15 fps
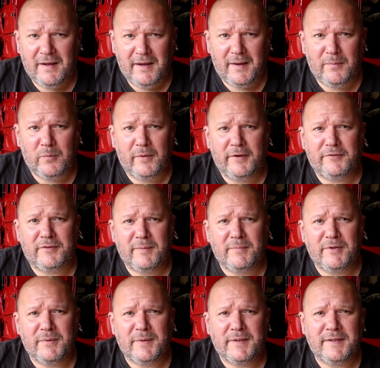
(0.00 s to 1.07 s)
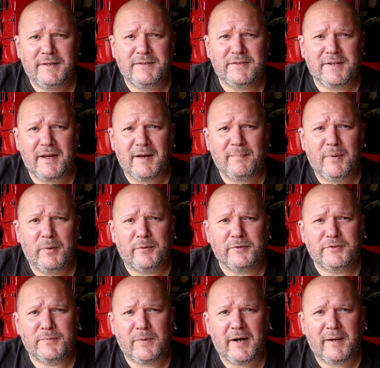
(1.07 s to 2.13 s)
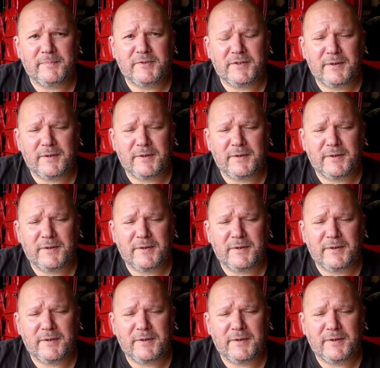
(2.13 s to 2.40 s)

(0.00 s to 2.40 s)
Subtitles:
and wisdom doing these motor swaps.